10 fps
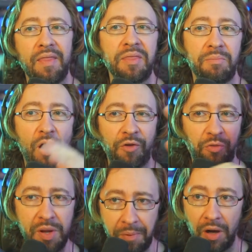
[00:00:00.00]
And then the Marvel
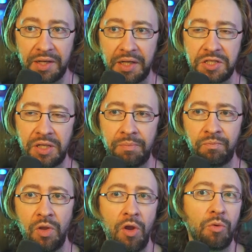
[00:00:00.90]
3 part kicks
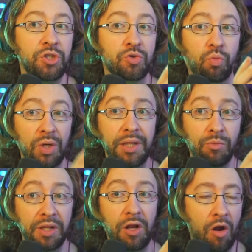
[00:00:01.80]
in, which is really,
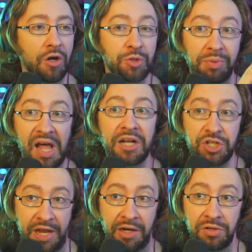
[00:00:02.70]
really harsh black
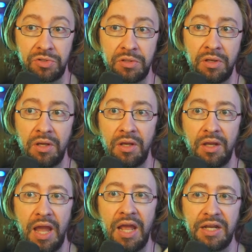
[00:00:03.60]
shadows.
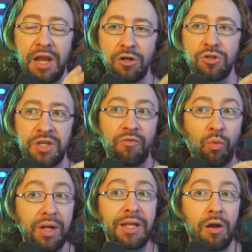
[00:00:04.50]
And hmm. characters have
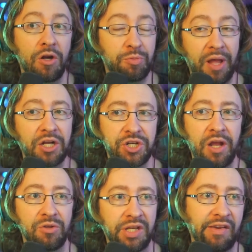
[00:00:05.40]
really harsh black
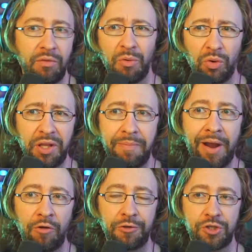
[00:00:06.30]
shadows that give them a really
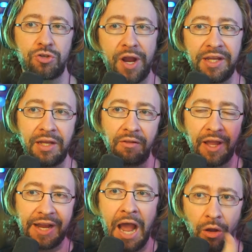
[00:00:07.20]
powerful, striking
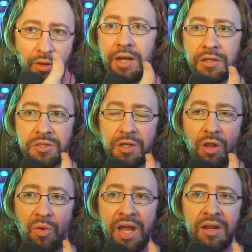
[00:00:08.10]
like outline and
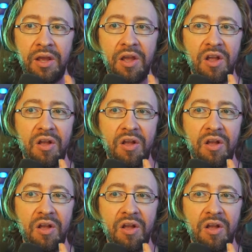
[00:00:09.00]
silhouette